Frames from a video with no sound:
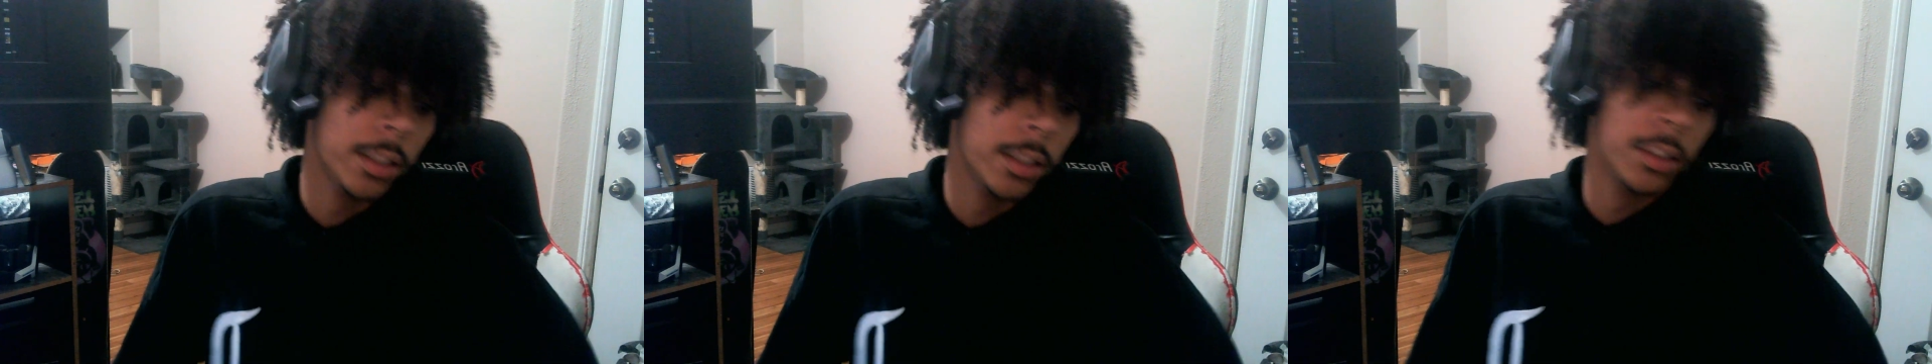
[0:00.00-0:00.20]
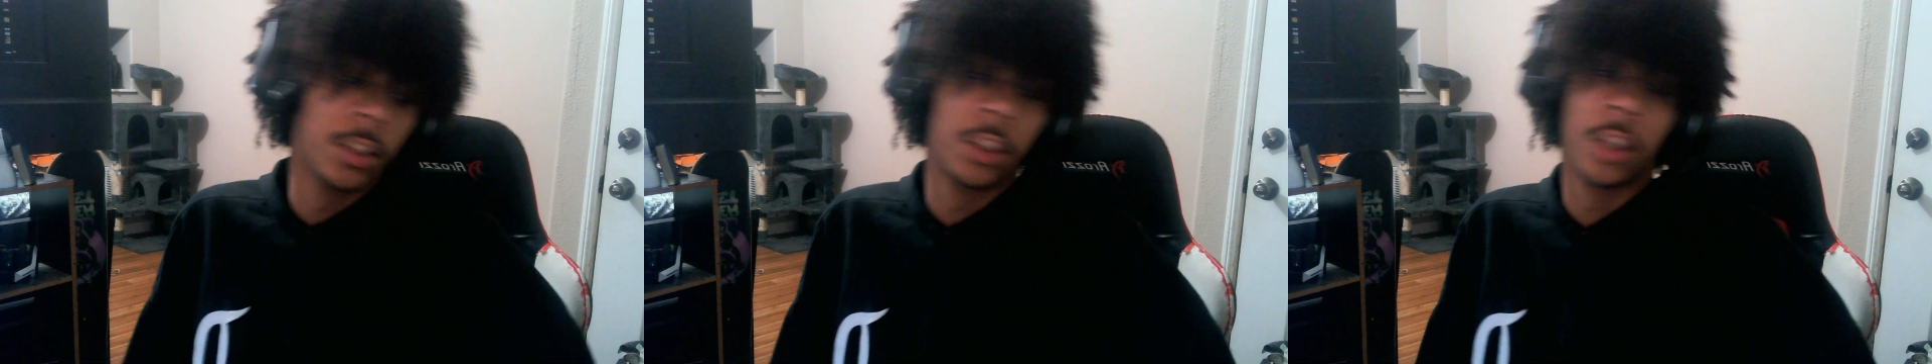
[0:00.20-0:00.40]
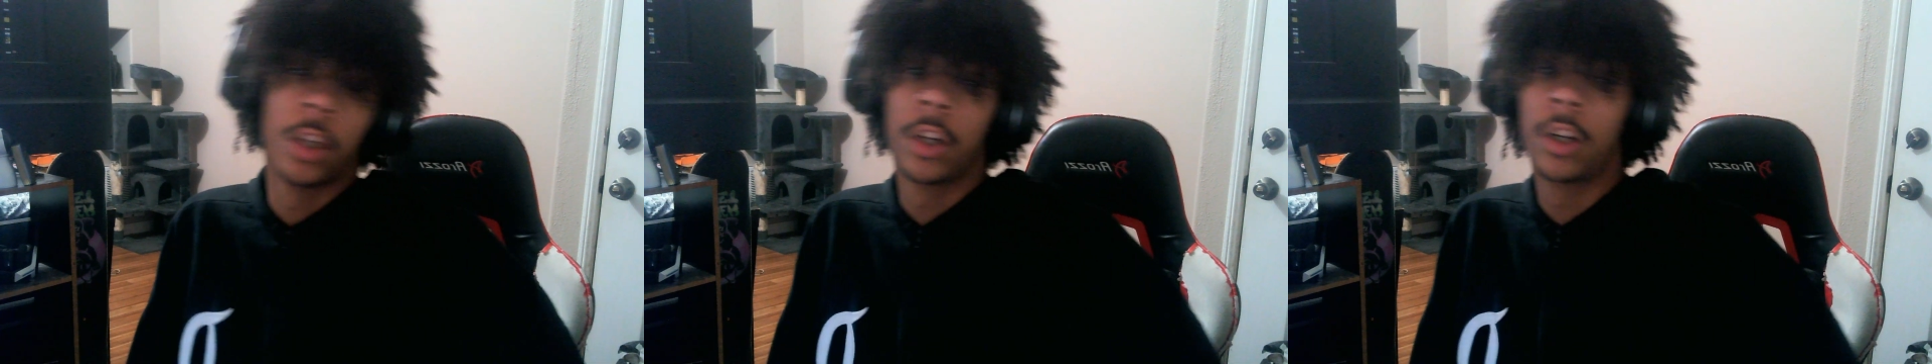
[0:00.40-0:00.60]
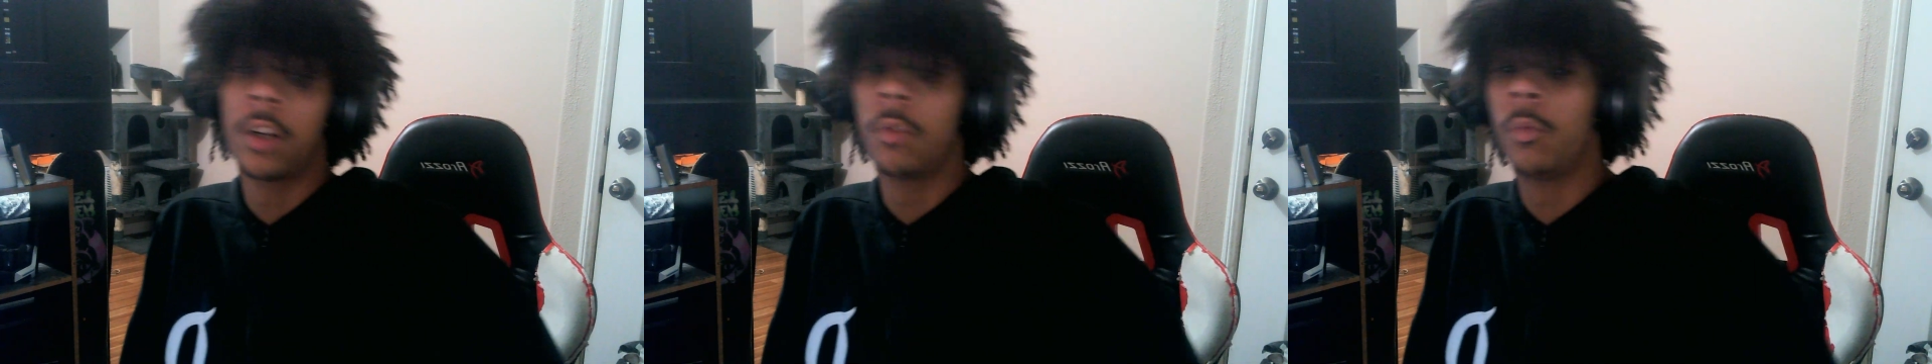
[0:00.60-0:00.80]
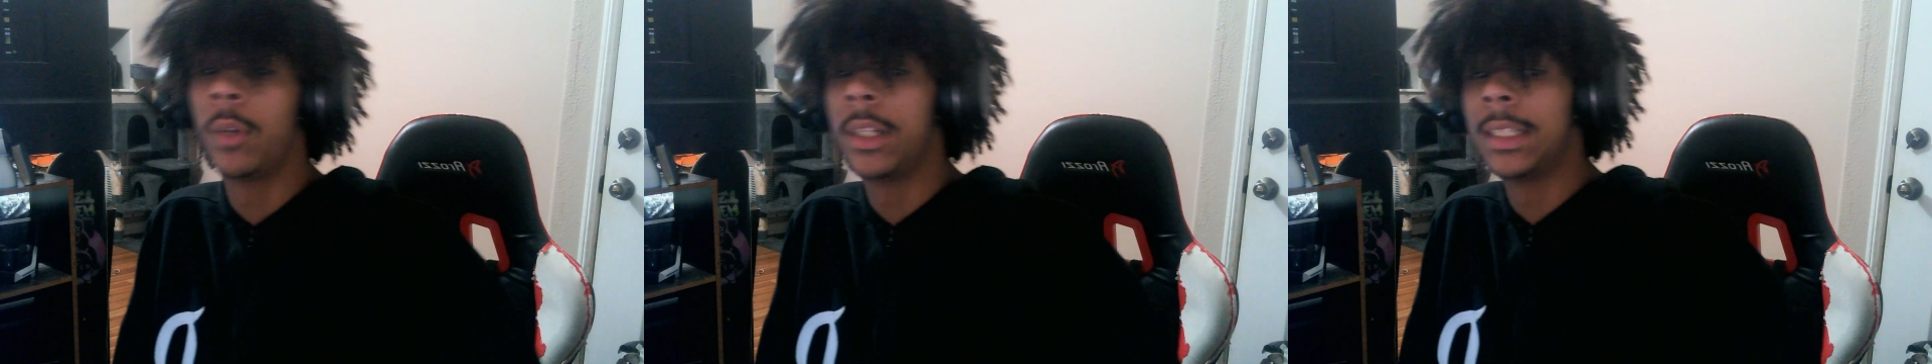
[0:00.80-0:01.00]

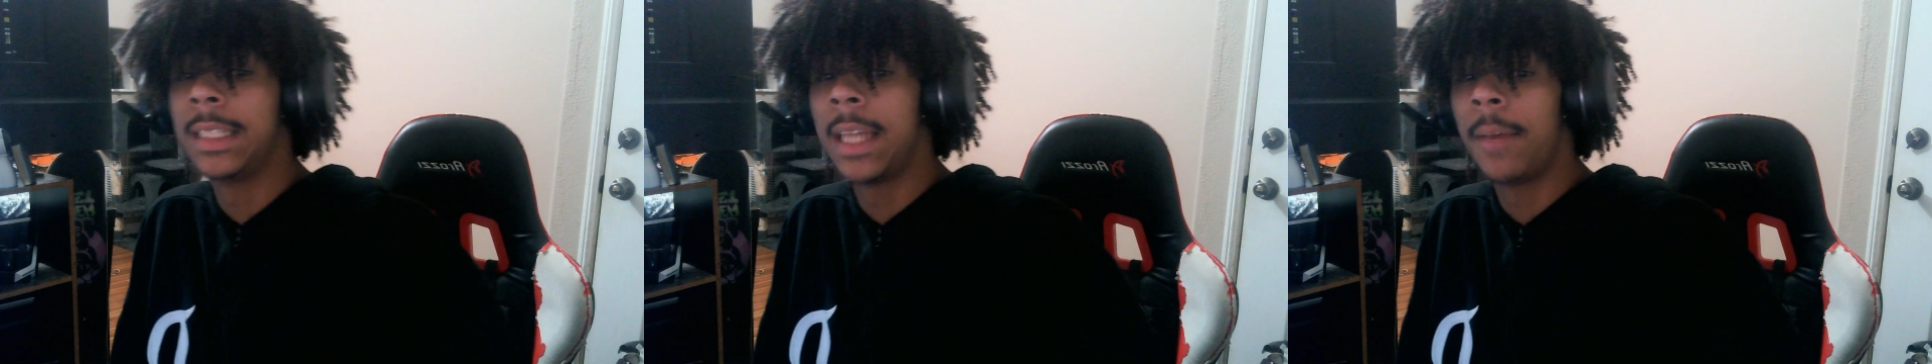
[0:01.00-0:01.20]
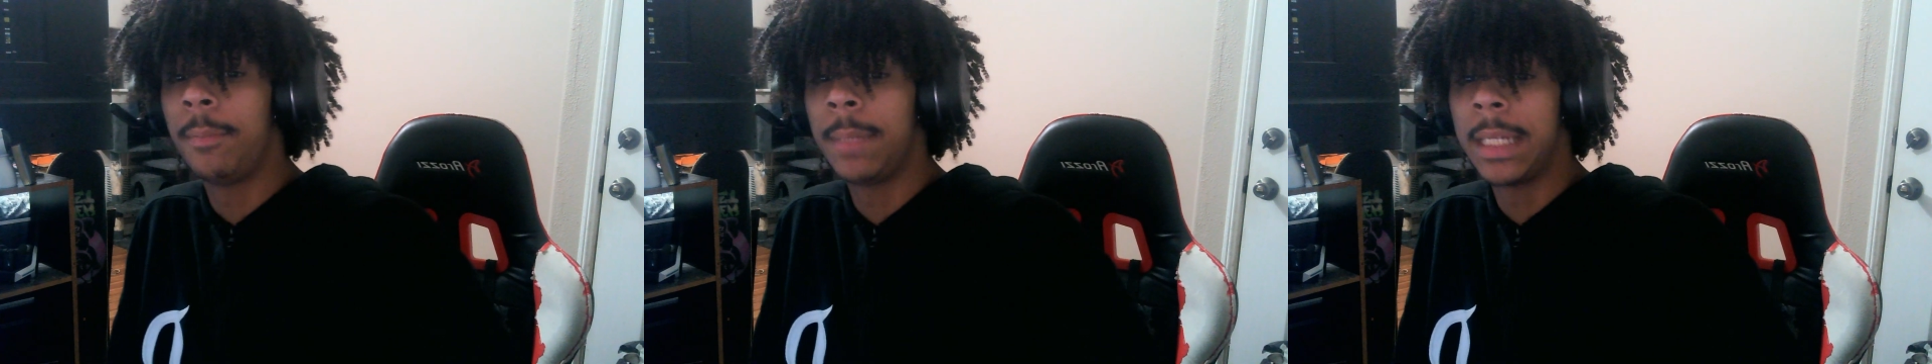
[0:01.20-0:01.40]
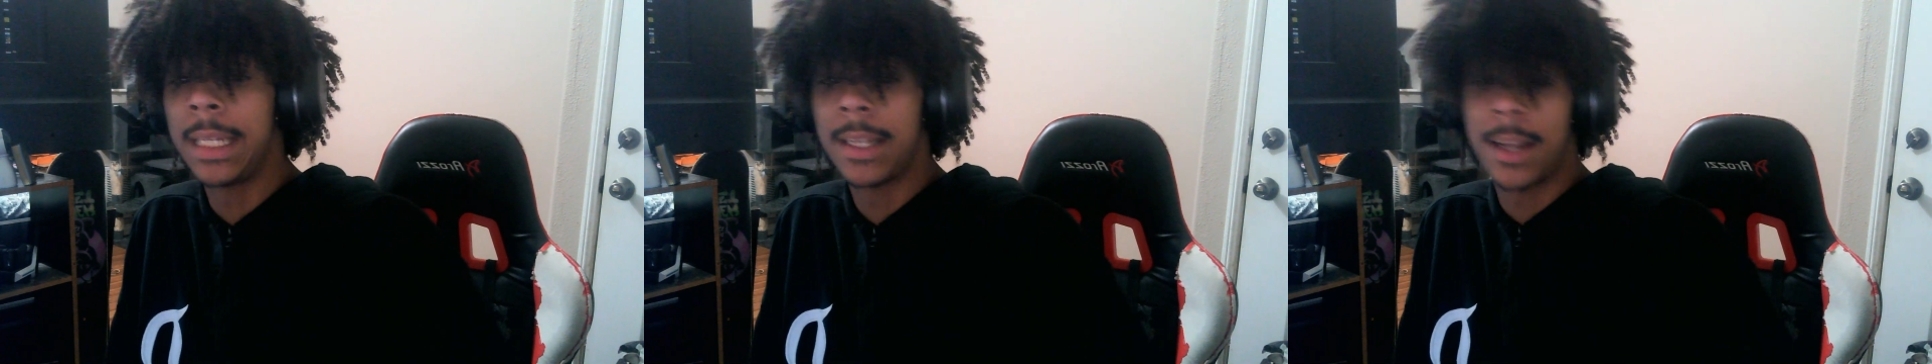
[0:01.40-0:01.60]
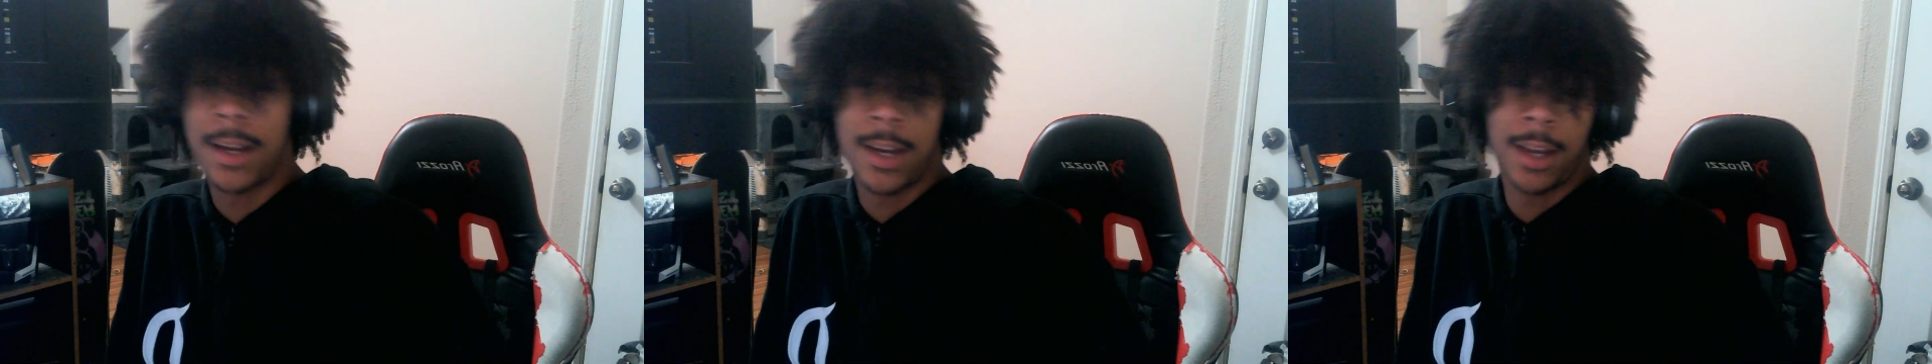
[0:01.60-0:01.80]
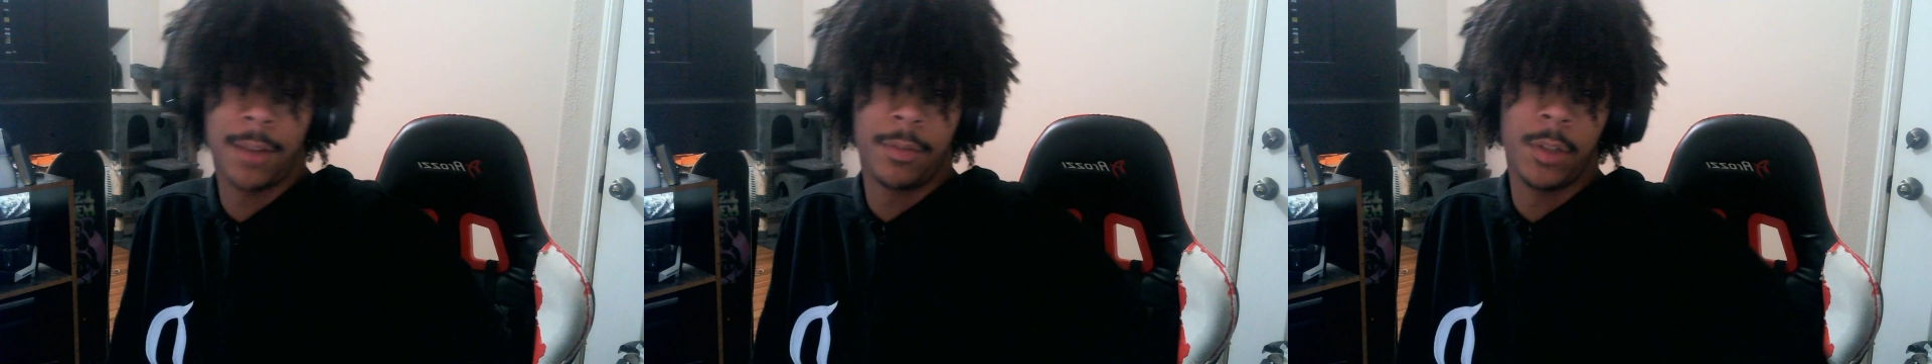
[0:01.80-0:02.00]
Sir. What does that mean?
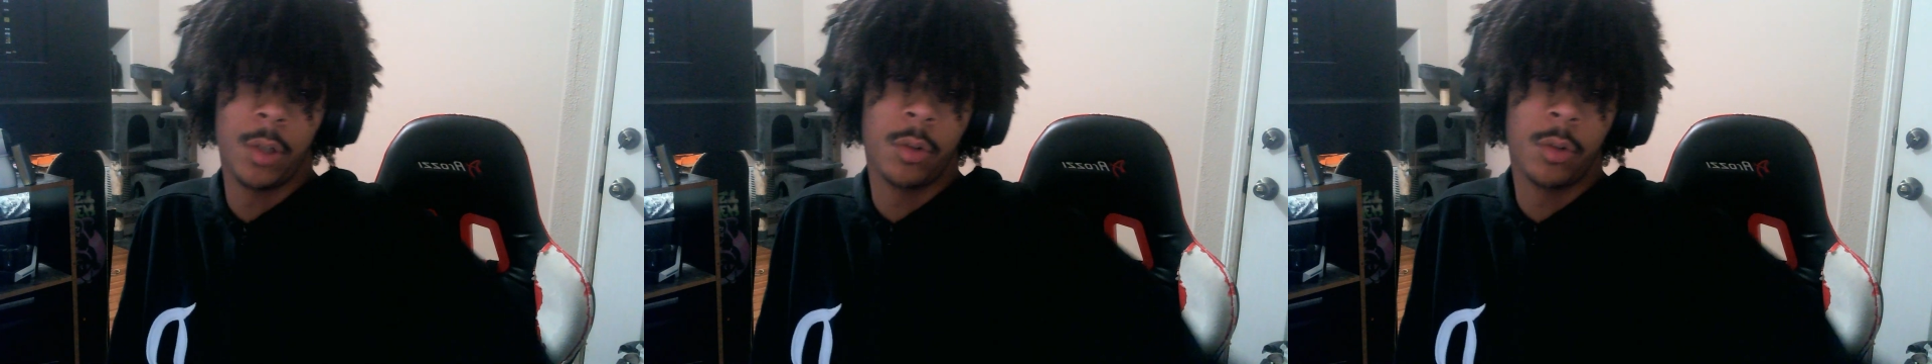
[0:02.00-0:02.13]
I have no